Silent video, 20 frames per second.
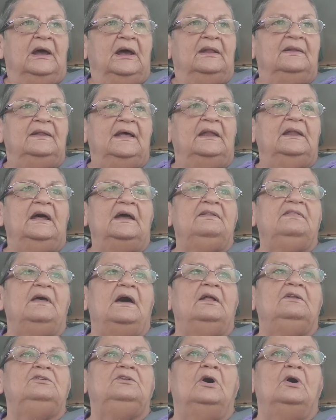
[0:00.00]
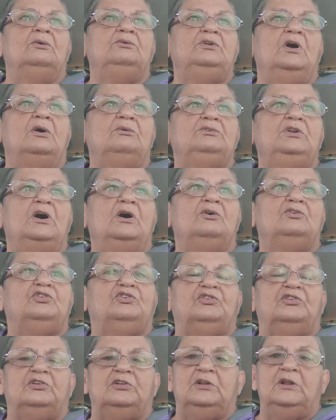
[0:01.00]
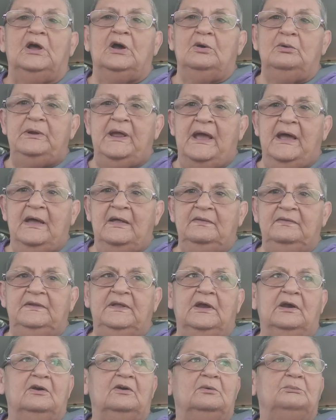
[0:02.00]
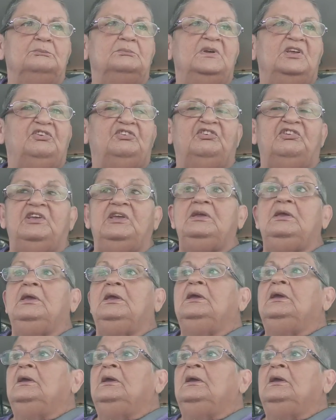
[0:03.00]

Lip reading: And then I thought, no, slow down there, Missy.